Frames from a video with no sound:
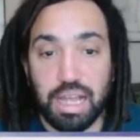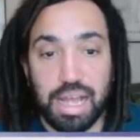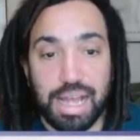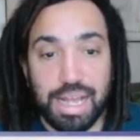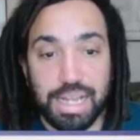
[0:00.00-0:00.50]

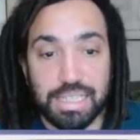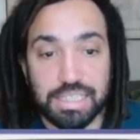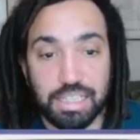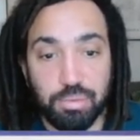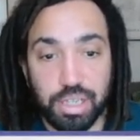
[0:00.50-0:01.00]

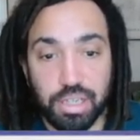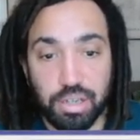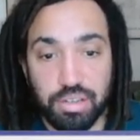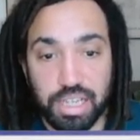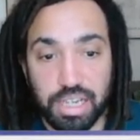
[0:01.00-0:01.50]
And if we
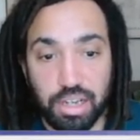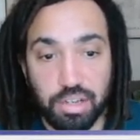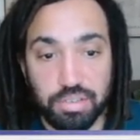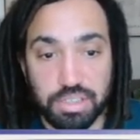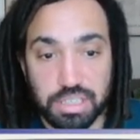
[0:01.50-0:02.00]
go then
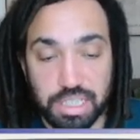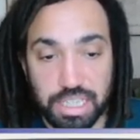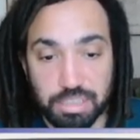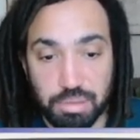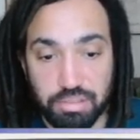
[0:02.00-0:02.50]
over to the
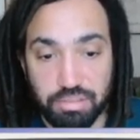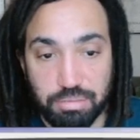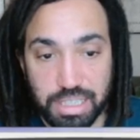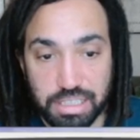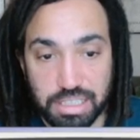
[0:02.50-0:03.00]
next part of
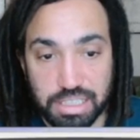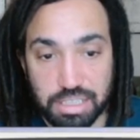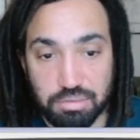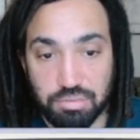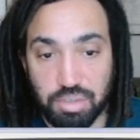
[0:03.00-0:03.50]
information, it
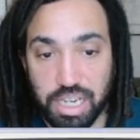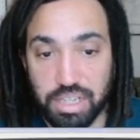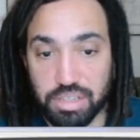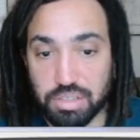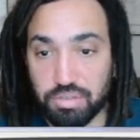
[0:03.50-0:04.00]
says the
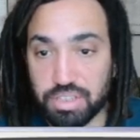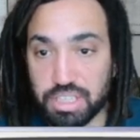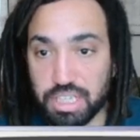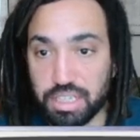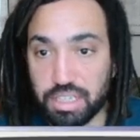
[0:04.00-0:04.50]
radius of the
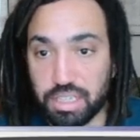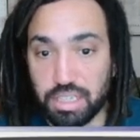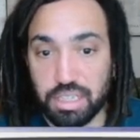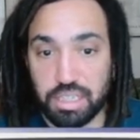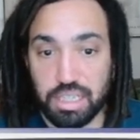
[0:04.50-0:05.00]

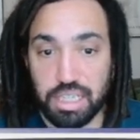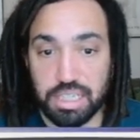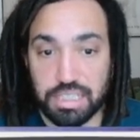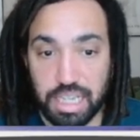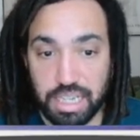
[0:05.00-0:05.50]
cylinder
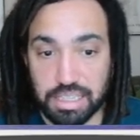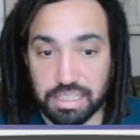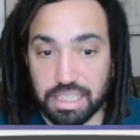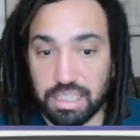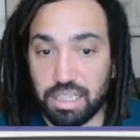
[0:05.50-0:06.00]
is
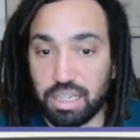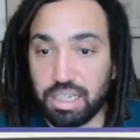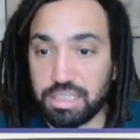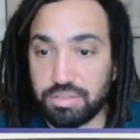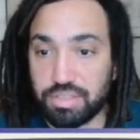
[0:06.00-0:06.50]
x and the
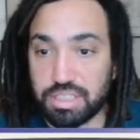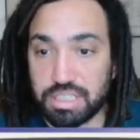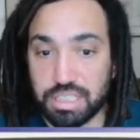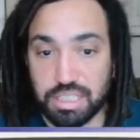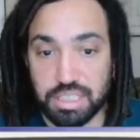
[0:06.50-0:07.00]
height of the
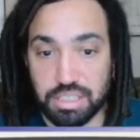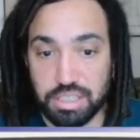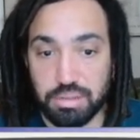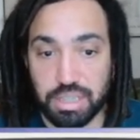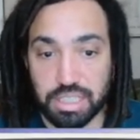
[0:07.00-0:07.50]
cylinder is
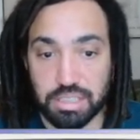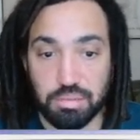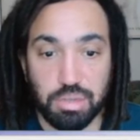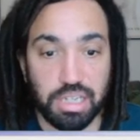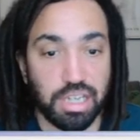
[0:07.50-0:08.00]
2x.
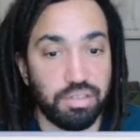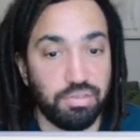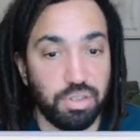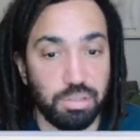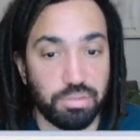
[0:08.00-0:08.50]
Work out the
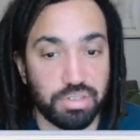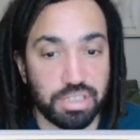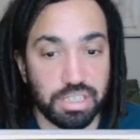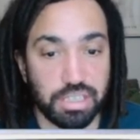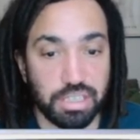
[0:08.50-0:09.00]
volume of the
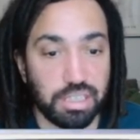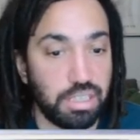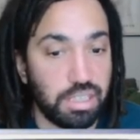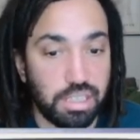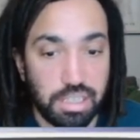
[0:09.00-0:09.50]
cylinder.
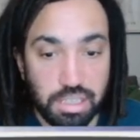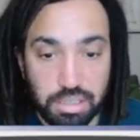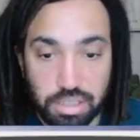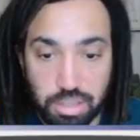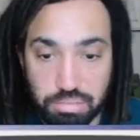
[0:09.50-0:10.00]

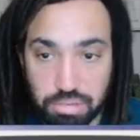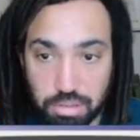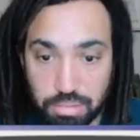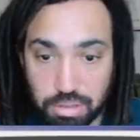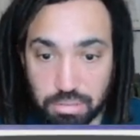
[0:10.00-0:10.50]
No
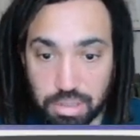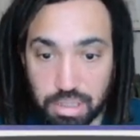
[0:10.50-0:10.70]
problem.